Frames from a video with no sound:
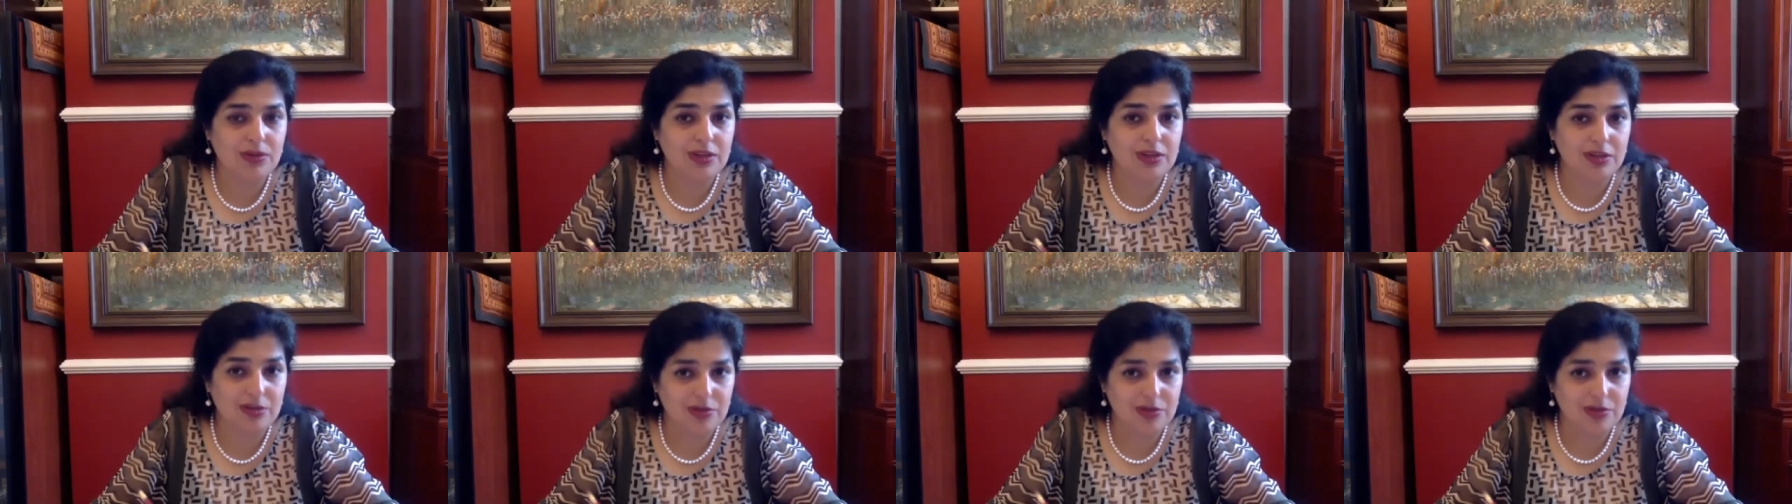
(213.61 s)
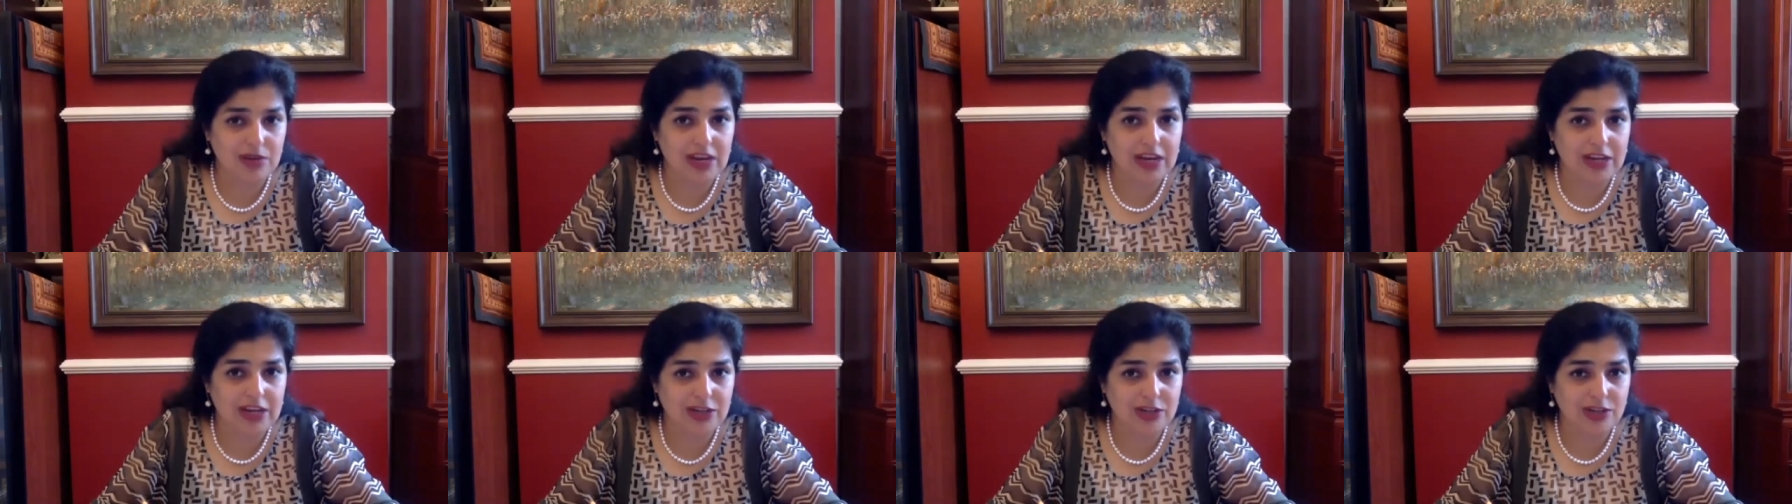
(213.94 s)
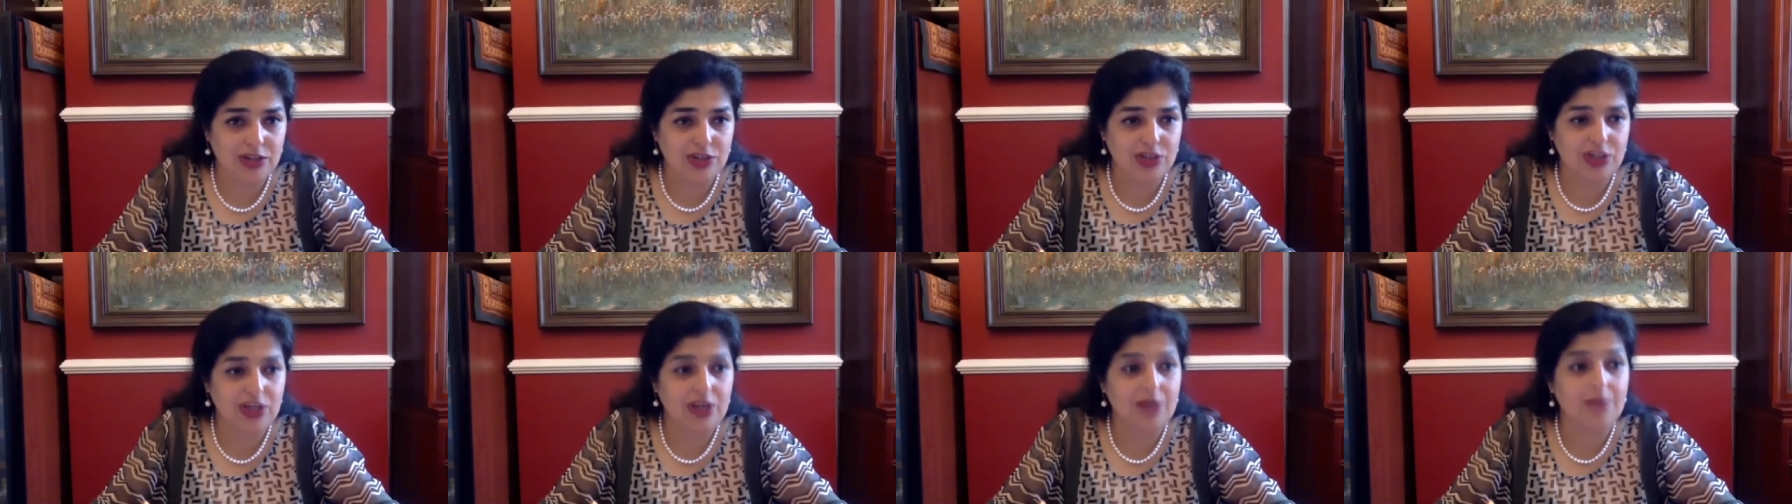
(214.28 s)
the
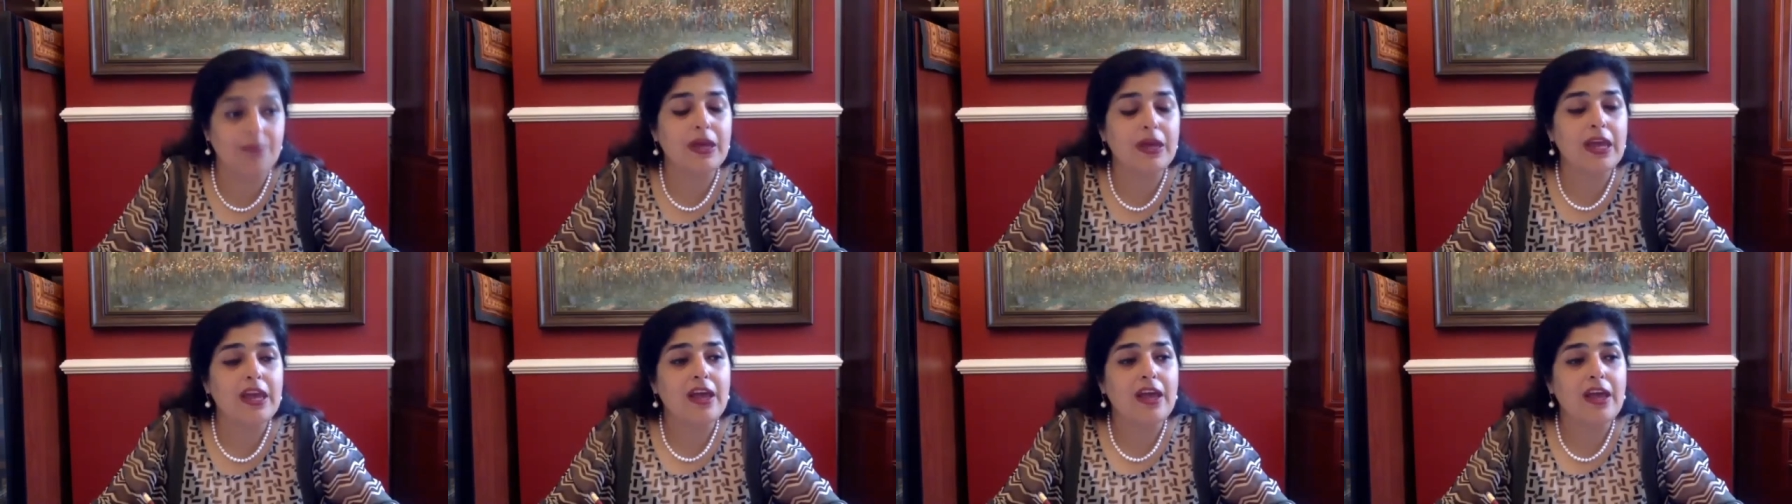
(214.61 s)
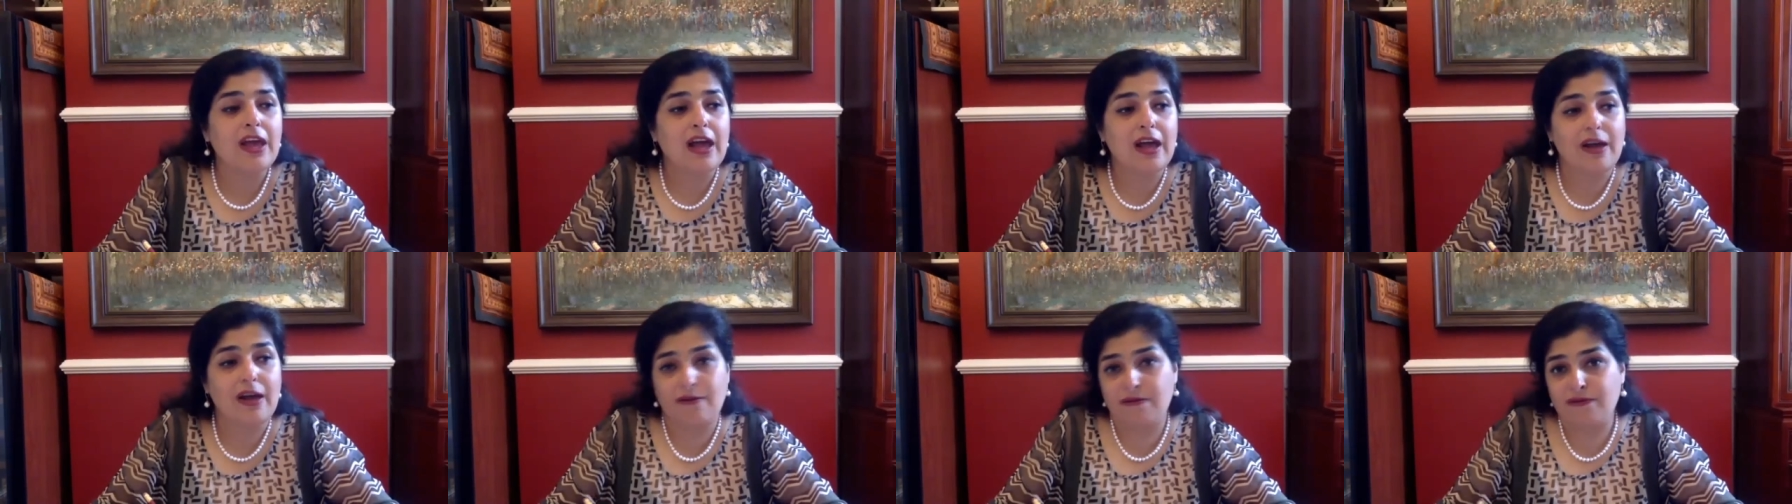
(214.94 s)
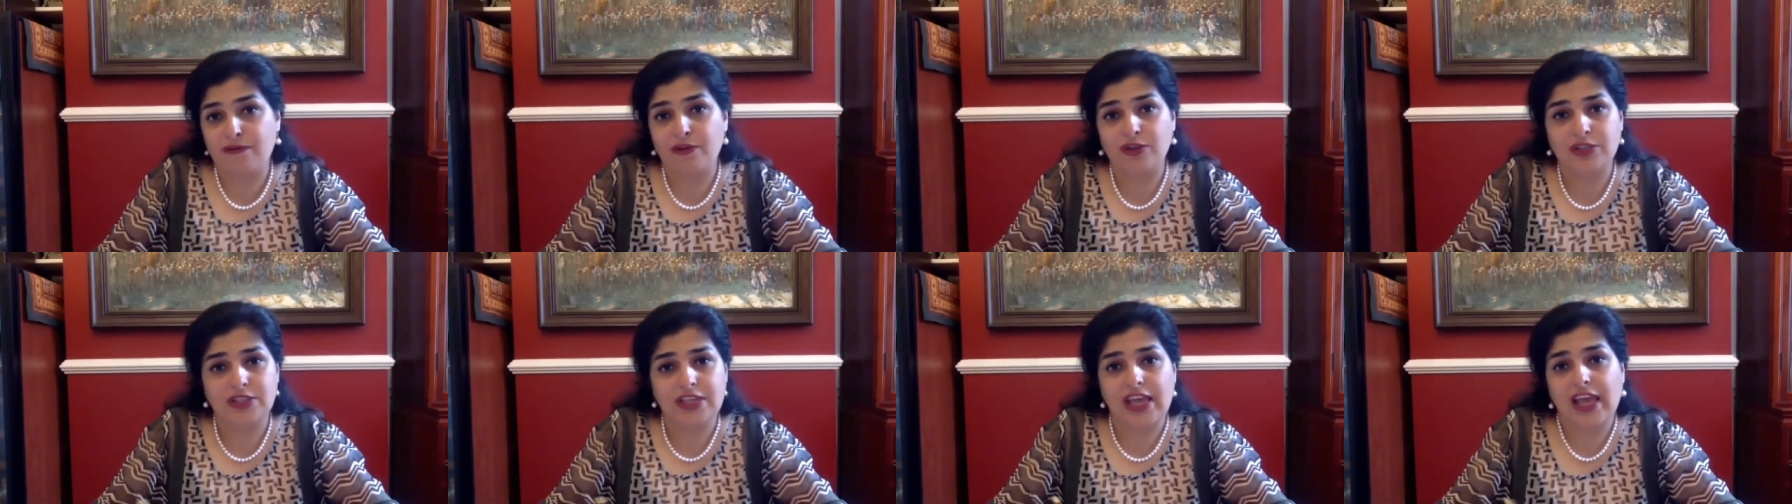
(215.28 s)
relationship uh,
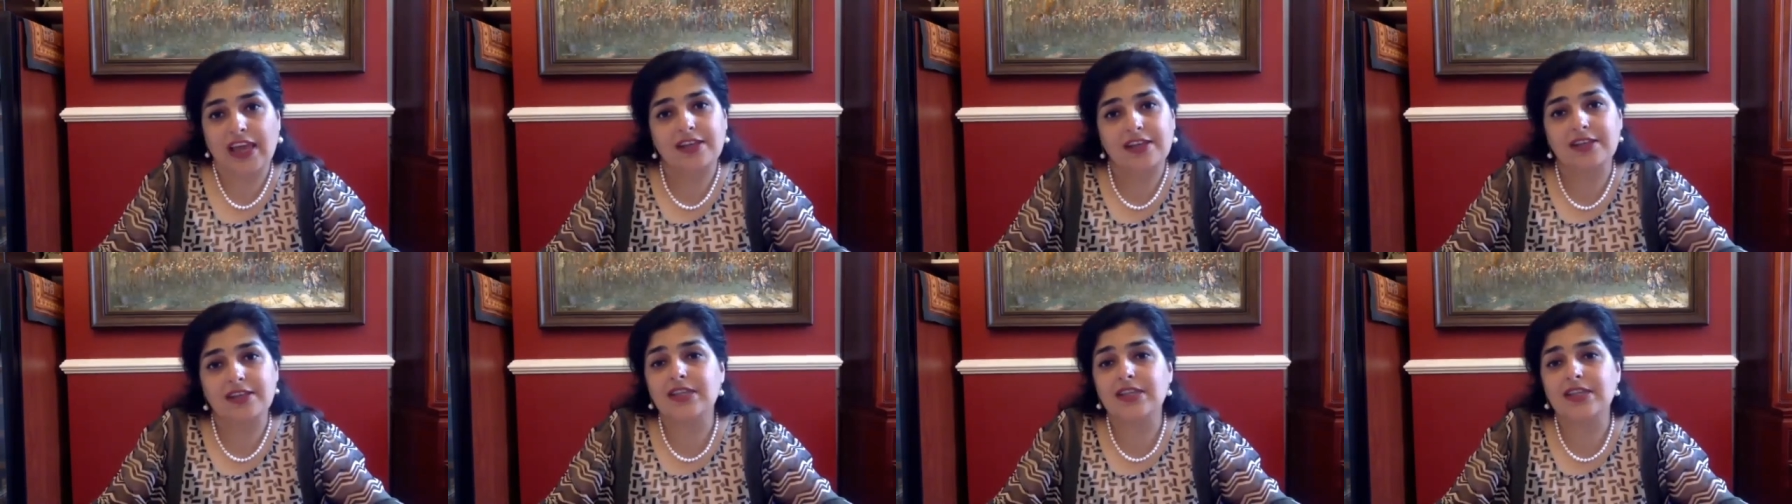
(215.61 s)
for sex?